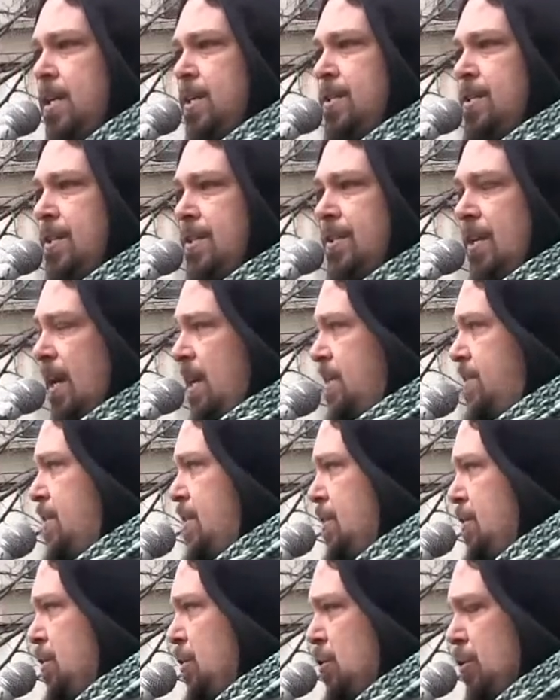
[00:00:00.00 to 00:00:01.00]
She's a
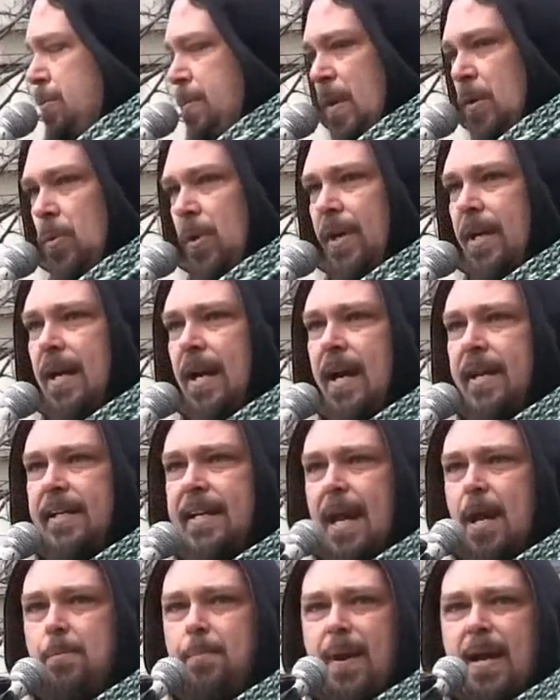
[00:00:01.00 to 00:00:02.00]
sister who's been working on
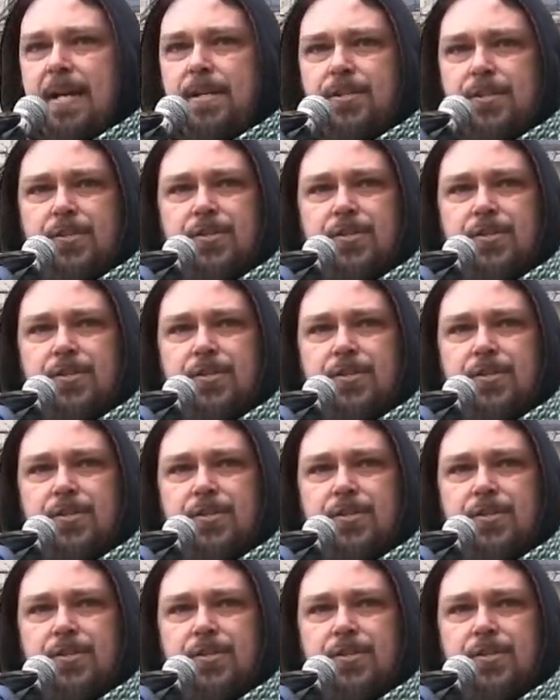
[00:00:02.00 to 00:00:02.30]
campaigns